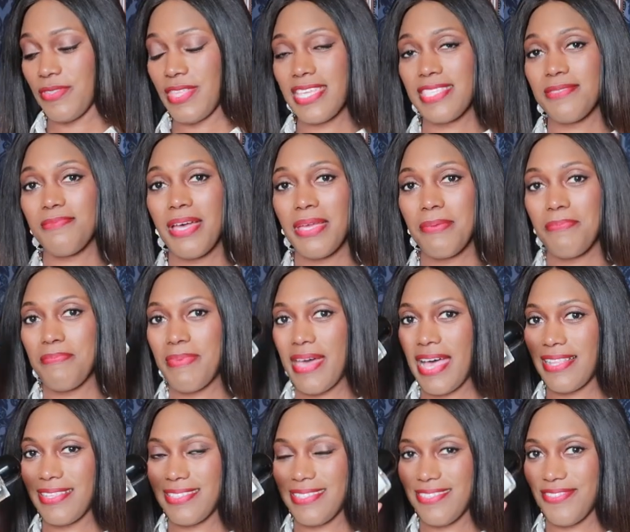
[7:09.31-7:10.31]
That's my
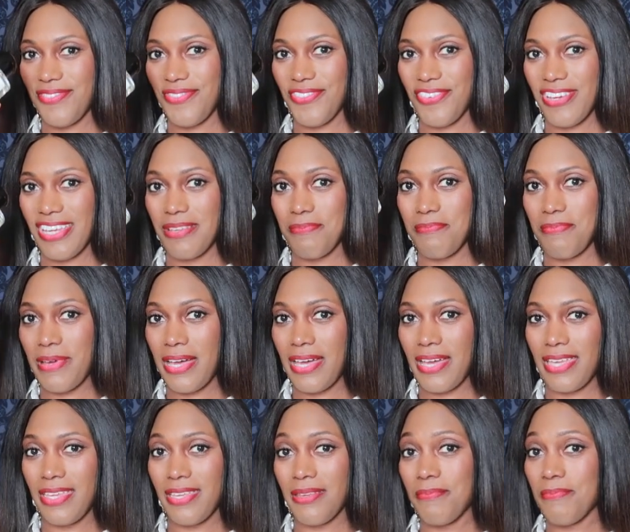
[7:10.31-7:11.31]
Belle de Freak
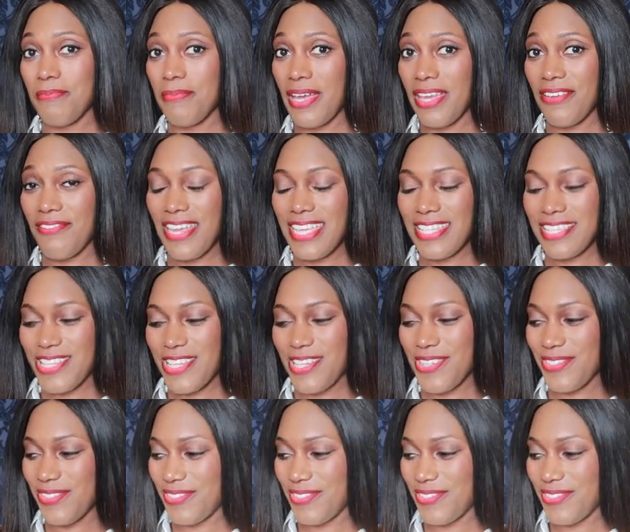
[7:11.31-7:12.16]
by Radio.